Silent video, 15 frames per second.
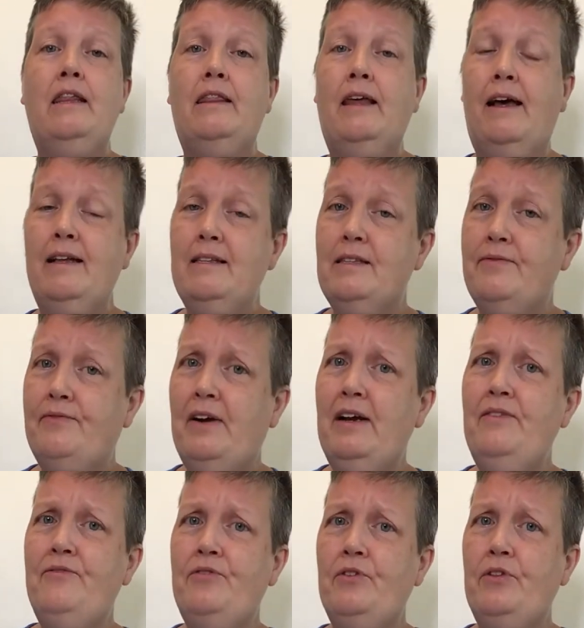that's
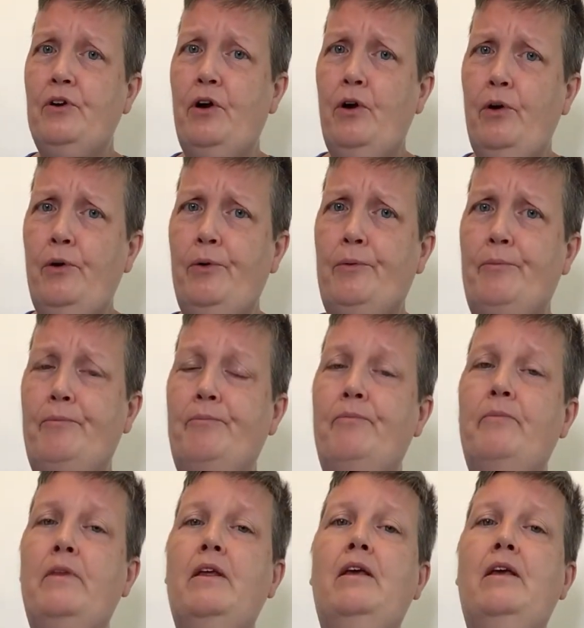fine for the home.